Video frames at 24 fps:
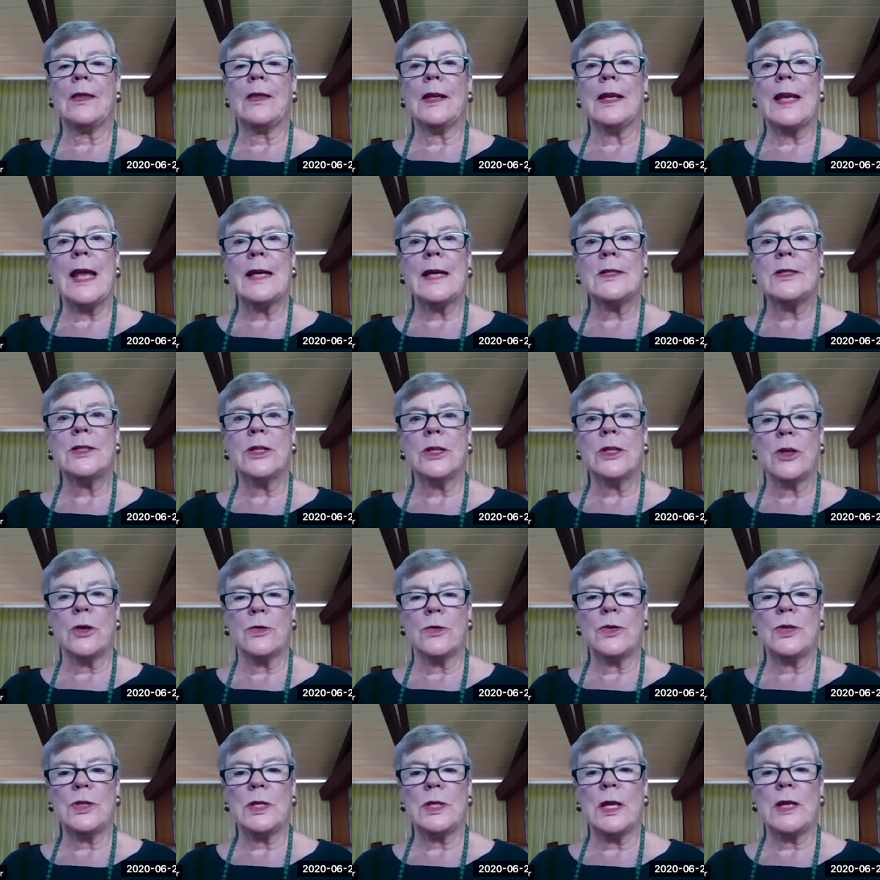the next
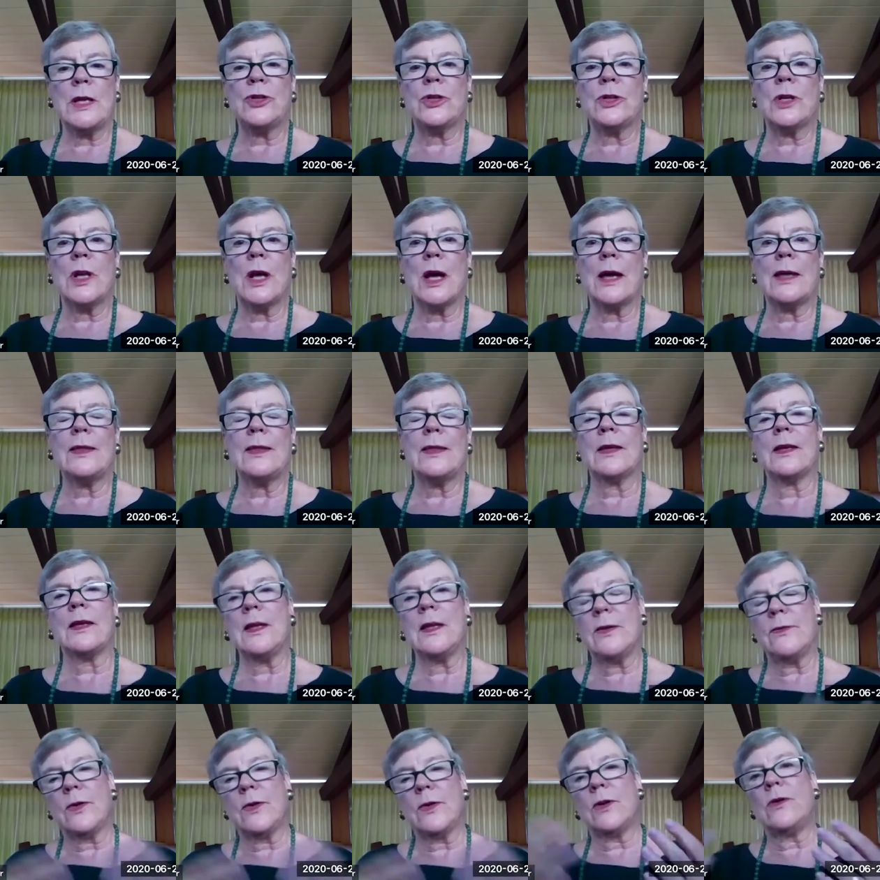negotiation, I think,
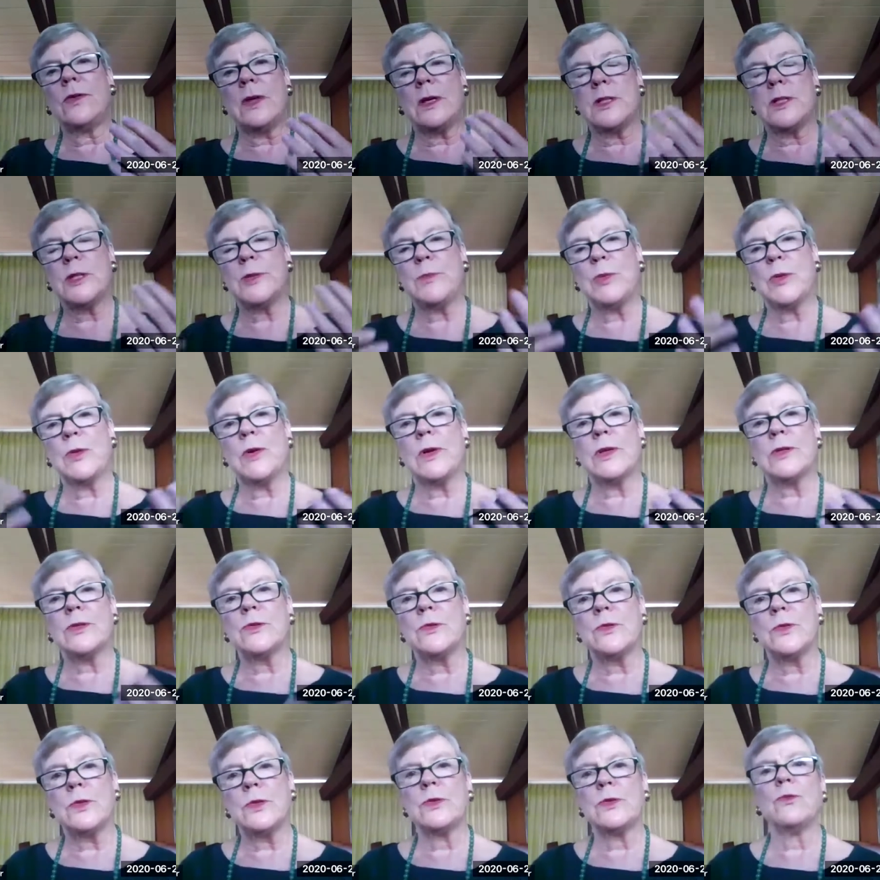given all the
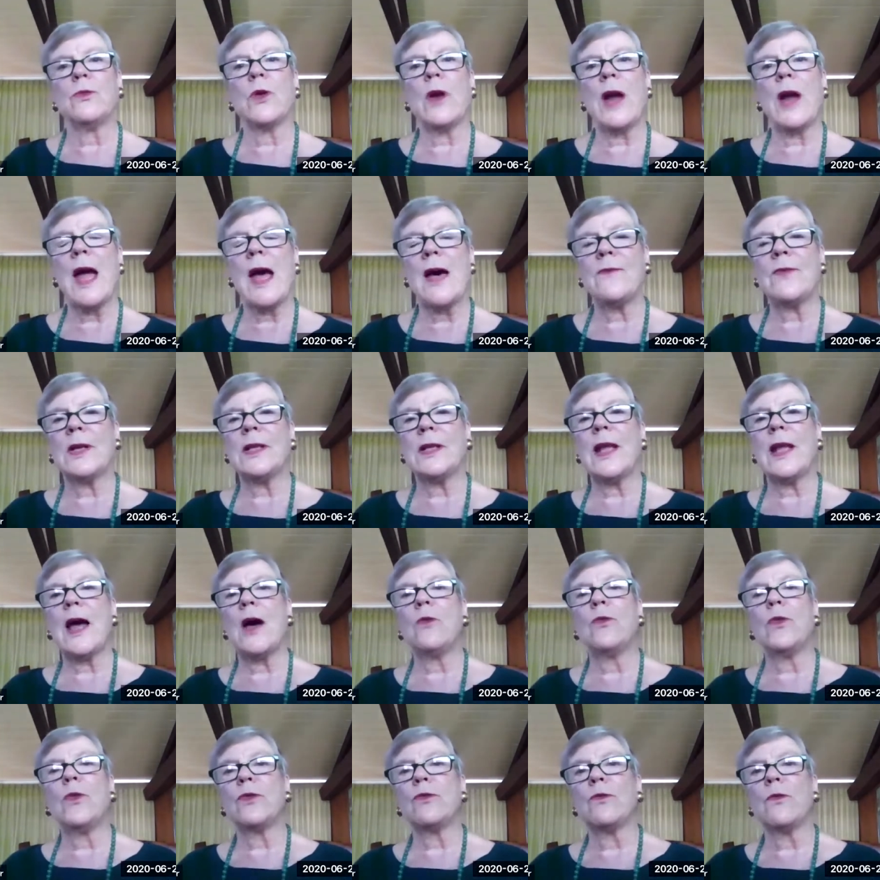experience we're having
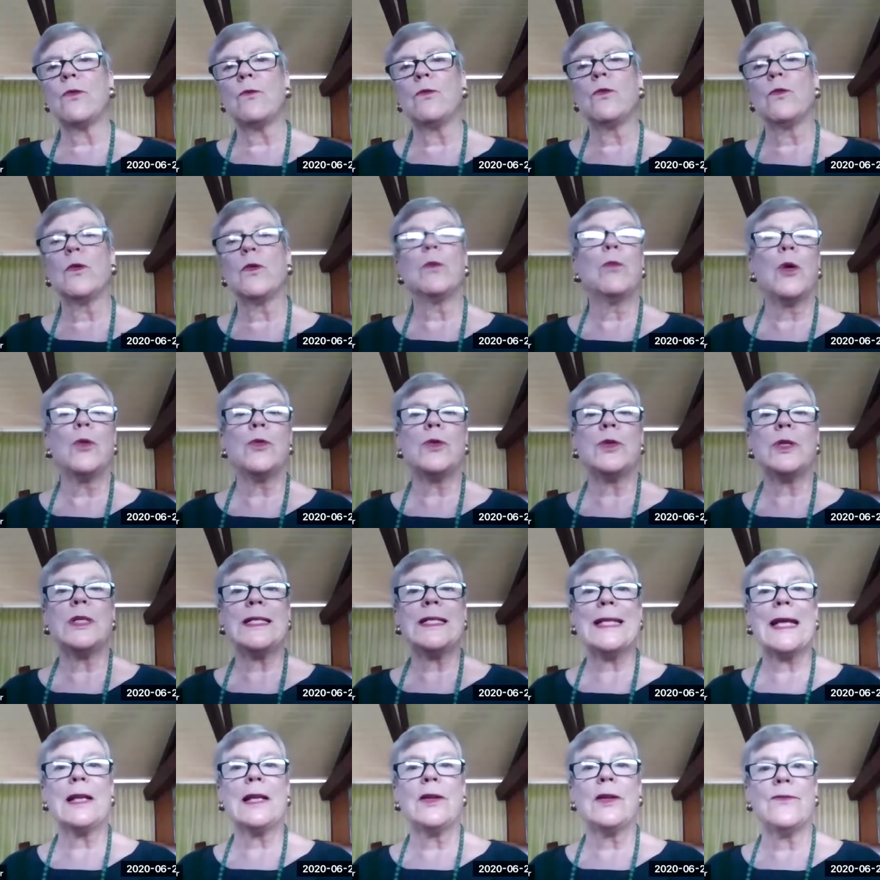now with remote
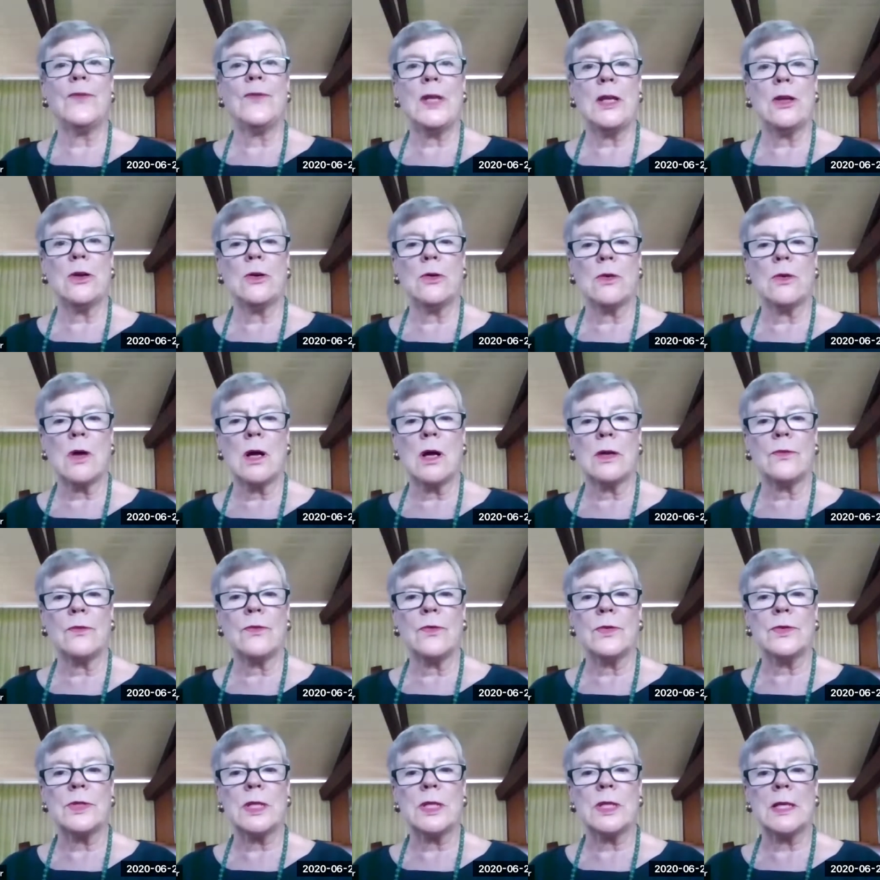televideo
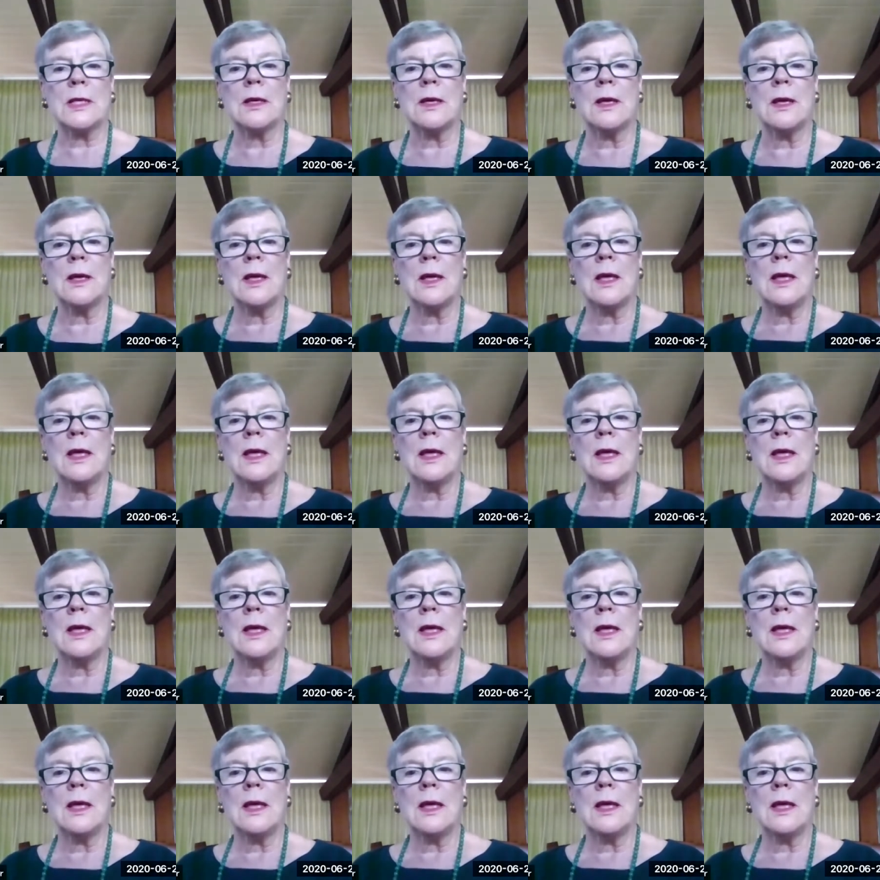conferencing,